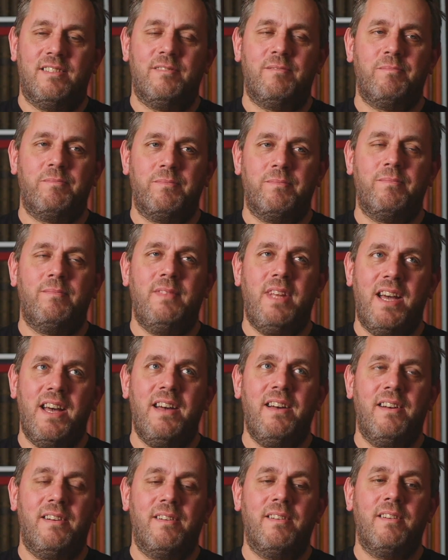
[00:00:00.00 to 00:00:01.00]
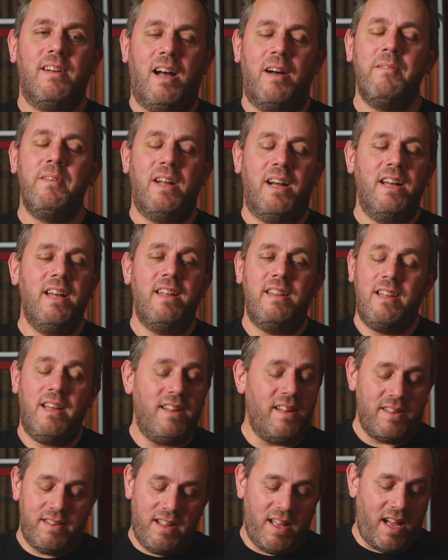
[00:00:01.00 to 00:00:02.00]
Yeah. I mean,
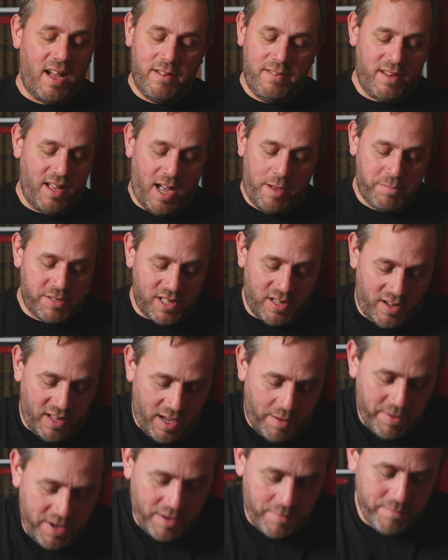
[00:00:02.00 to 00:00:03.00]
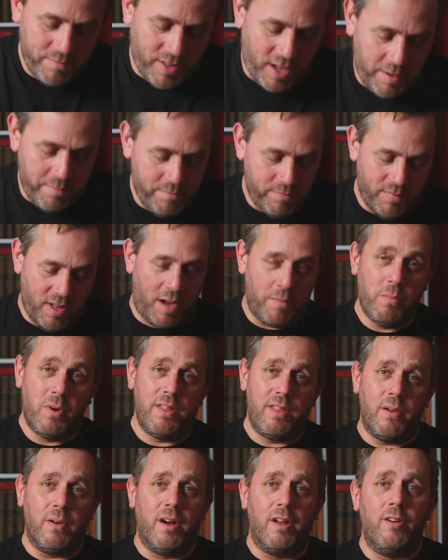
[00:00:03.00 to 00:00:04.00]
absolutely. I mean, I'm with you
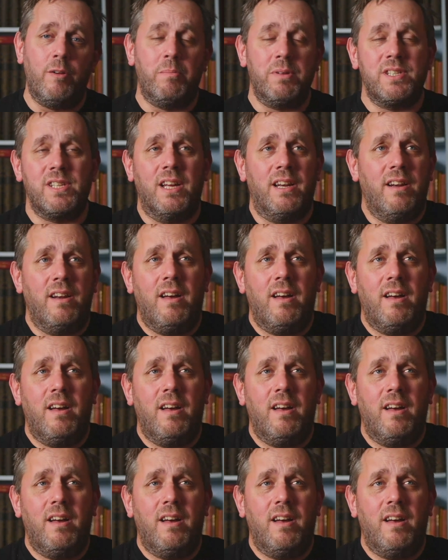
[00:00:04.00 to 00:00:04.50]
100%.